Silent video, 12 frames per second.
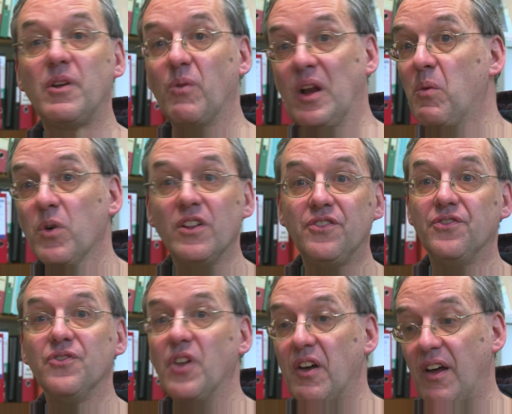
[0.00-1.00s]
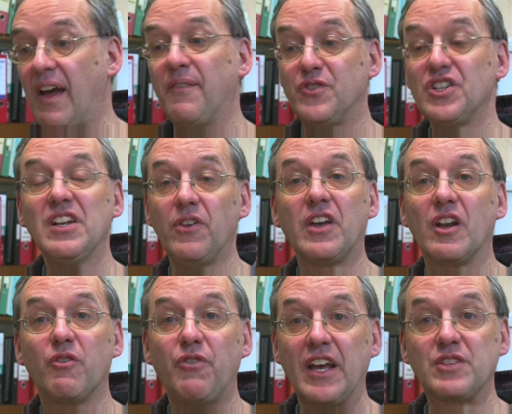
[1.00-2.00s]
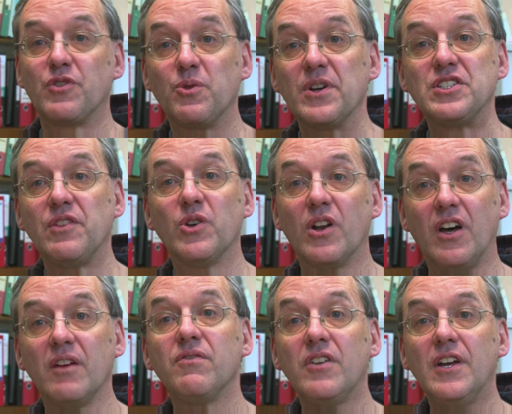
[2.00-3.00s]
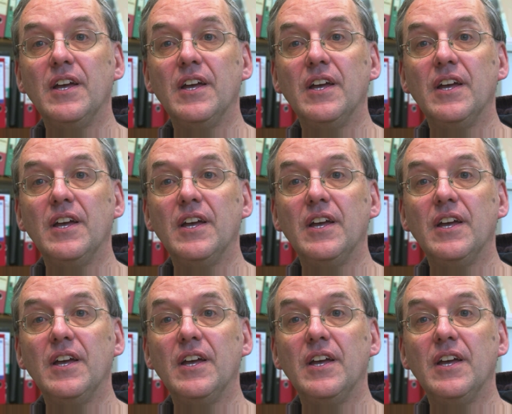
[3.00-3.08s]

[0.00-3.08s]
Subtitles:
It will have significant effects for the rest of your life.